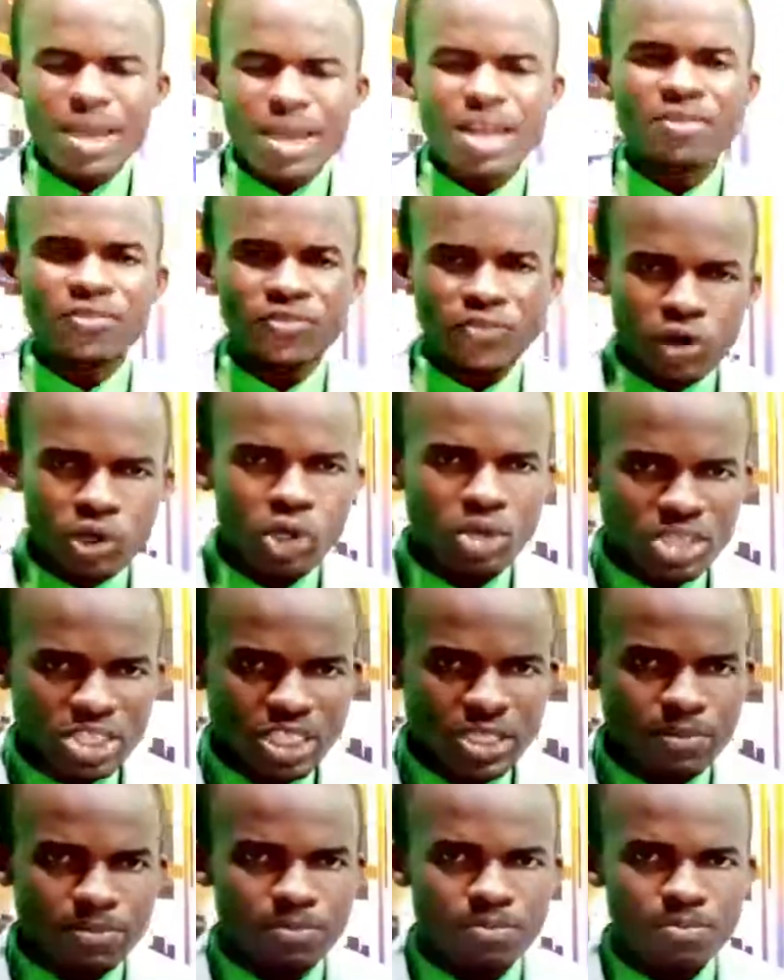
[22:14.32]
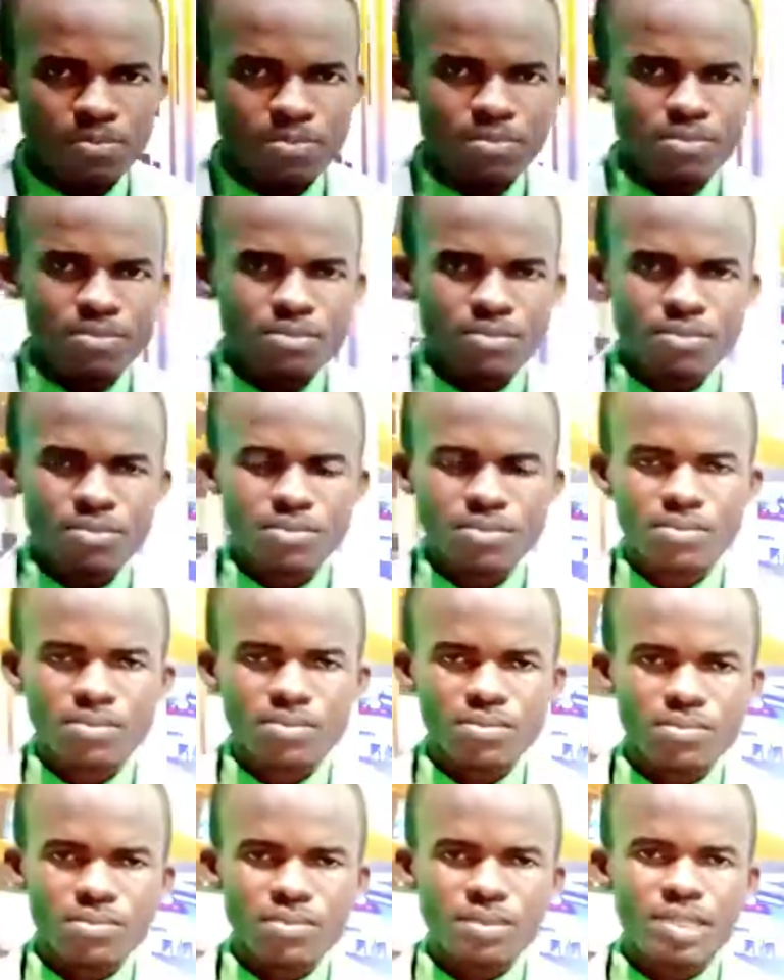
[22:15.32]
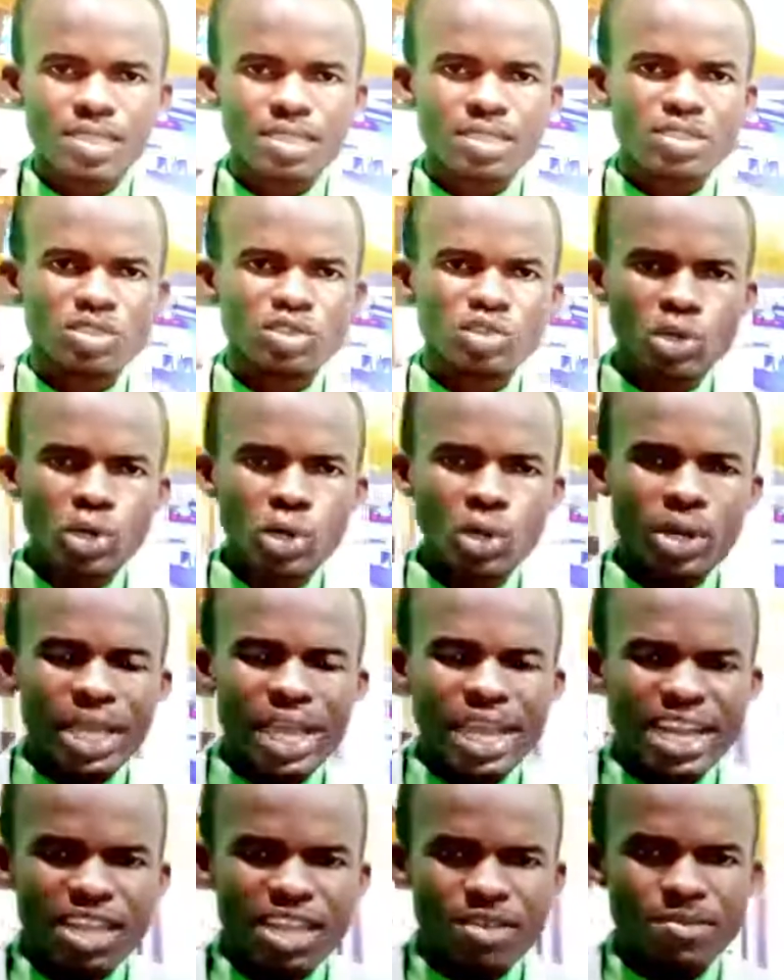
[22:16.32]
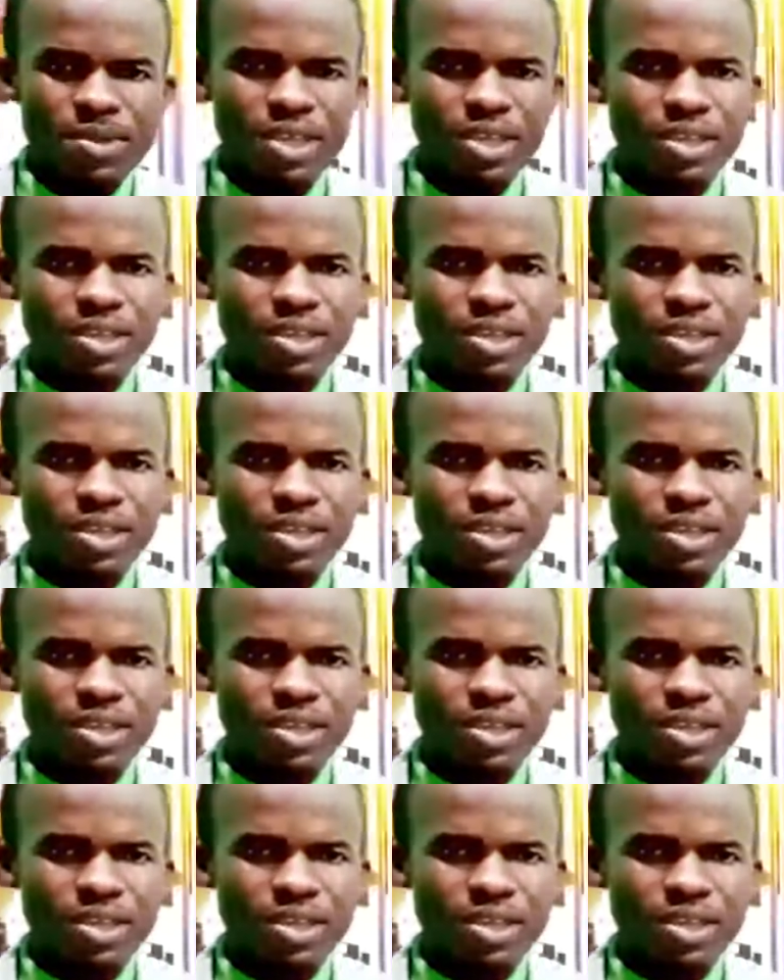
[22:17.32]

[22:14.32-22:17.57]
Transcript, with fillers: and follow him, no enemy